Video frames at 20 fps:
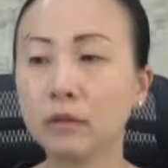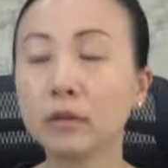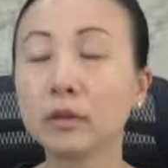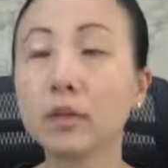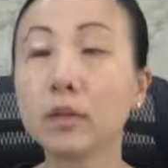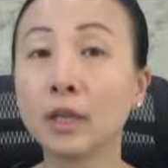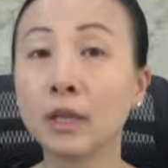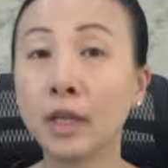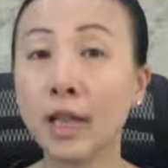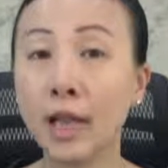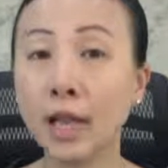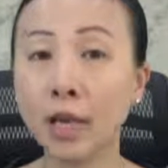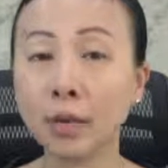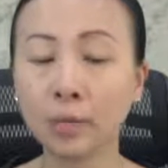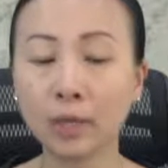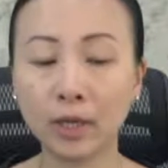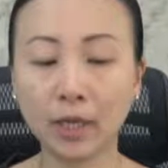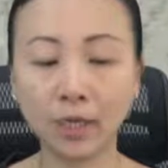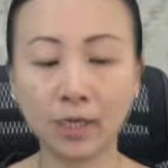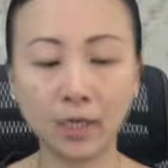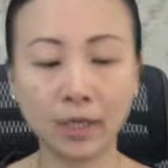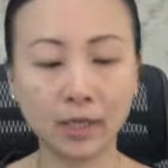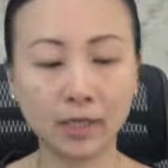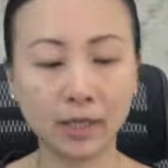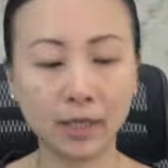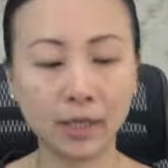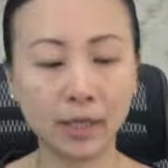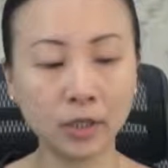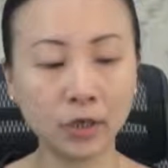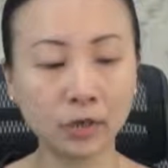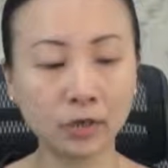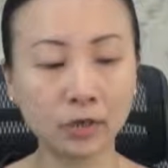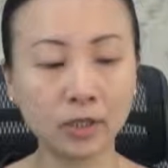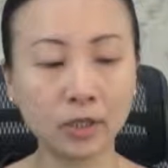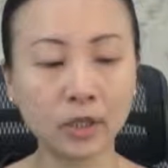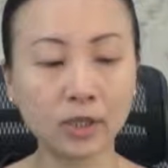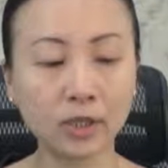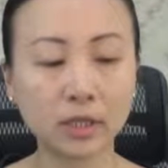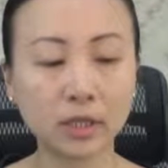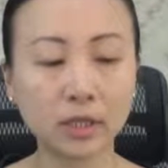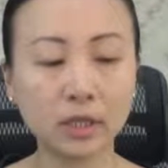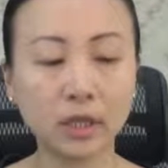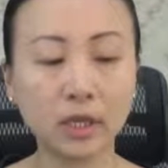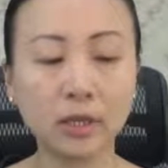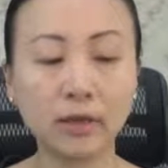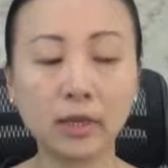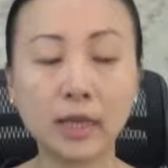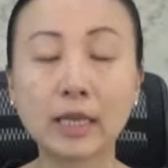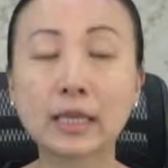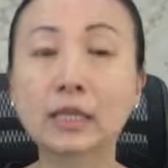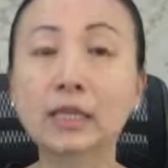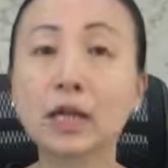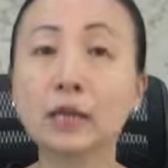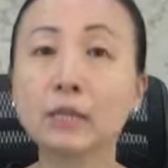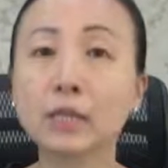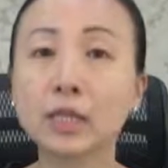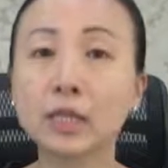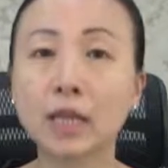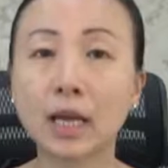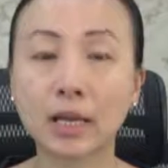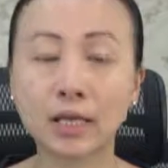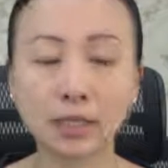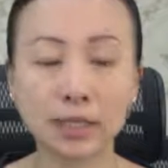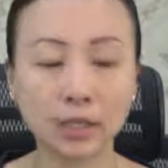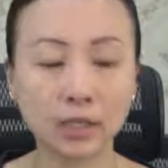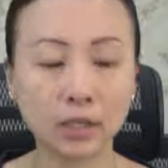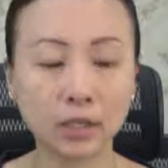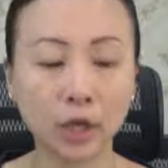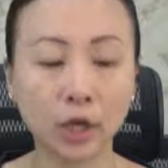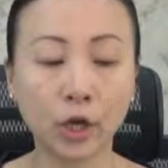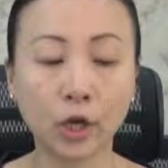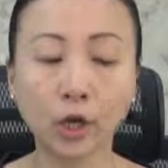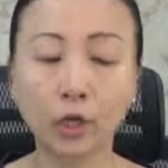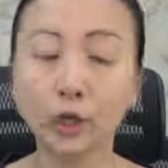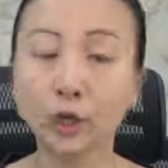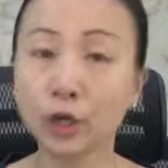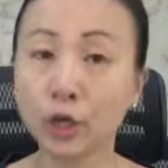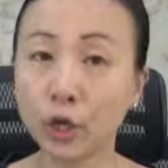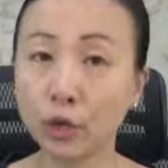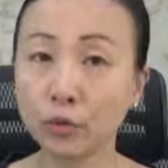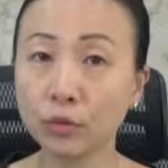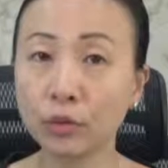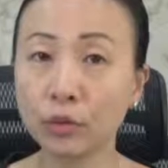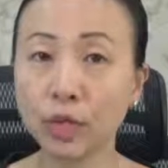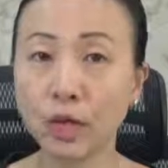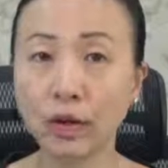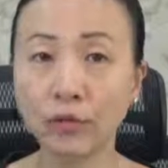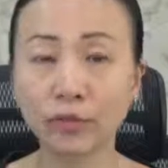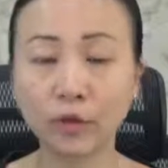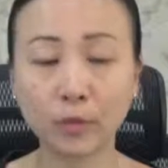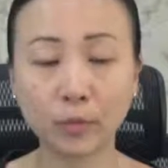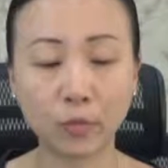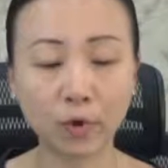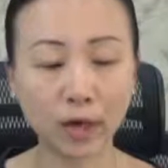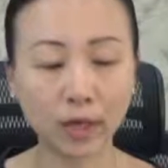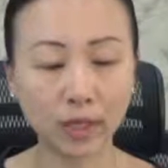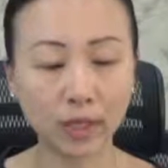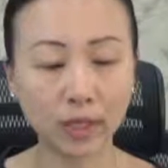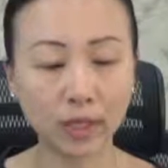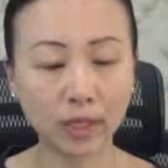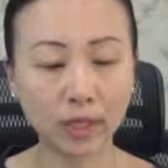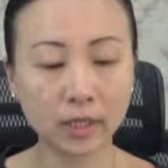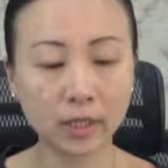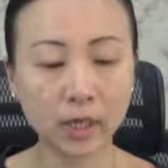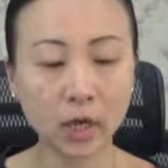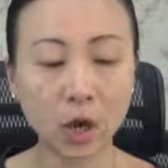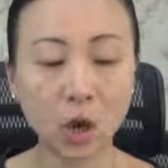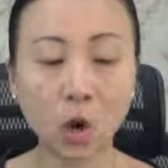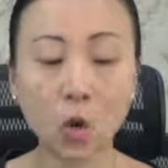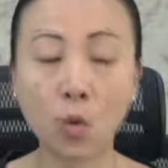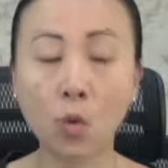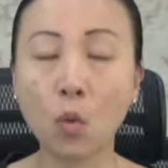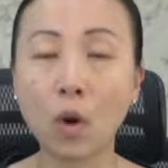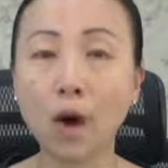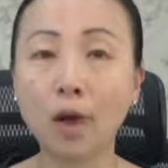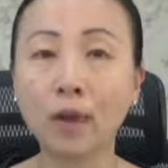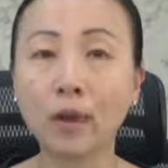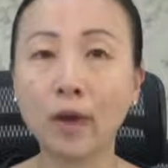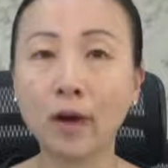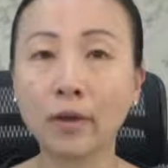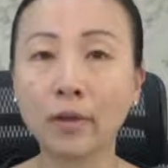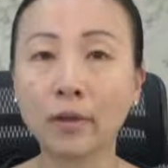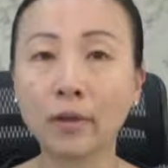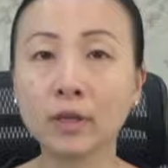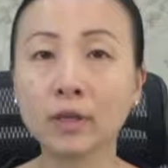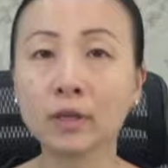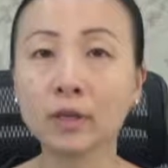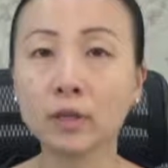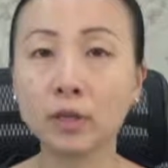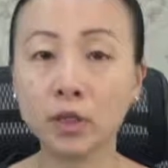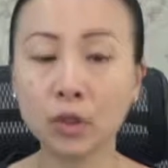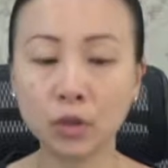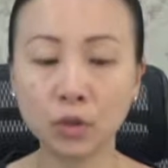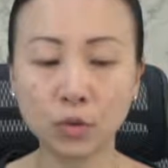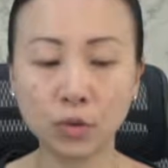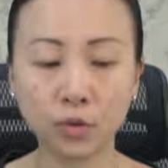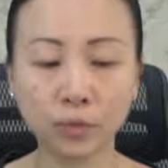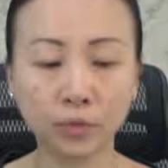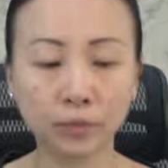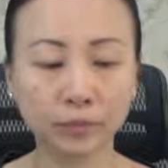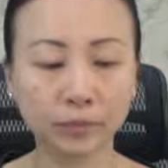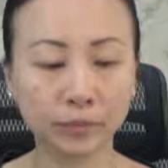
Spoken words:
The labeling is inconsistent in that some slices don't have the brackets while others do.